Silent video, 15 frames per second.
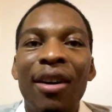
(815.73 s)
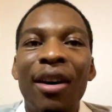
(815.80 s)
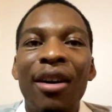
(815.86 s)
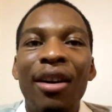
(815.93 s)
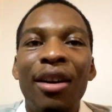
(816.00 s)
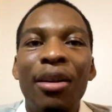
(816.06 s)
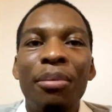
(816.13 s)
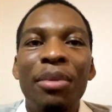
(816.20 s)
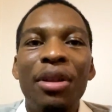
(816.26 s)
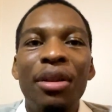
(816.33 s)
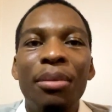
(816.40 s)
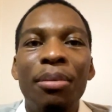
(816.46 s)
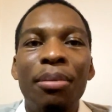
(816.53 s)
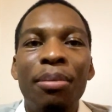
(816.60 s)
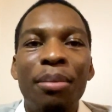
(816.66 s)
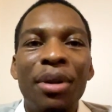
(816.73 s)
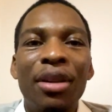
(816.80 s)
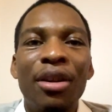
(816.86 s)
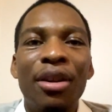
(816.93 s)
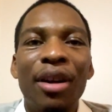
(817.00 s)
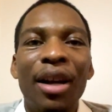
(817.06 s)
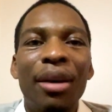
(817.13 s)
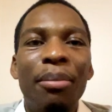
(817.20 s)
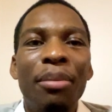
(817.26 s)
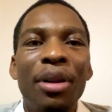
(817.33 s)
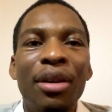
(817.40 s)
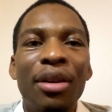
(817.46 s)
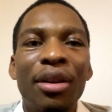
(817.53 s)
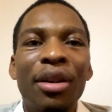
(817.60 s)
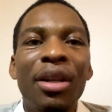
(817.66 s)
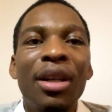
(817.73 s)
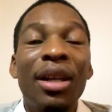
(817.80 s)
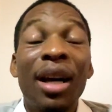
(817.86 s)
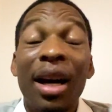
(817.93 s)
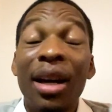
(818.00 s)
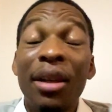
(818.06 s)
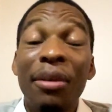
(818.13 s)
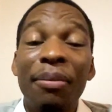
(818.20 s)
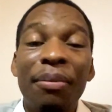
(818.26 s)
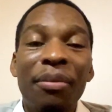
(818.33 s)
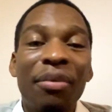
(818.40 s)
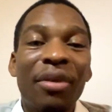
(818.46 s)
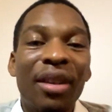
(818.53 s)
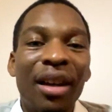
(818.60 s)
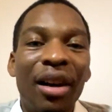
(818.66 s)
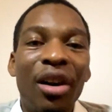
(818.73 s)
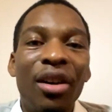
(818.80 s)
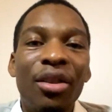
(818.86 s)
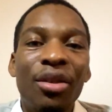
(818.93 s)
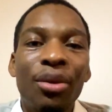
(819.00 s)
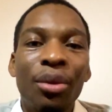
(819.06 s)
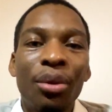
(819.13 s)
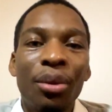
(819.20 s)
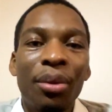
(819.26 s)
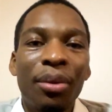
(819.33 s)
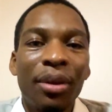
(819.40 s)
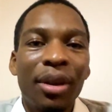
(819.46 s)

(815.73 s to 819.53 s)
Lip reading: are being bigger and bigger. And also,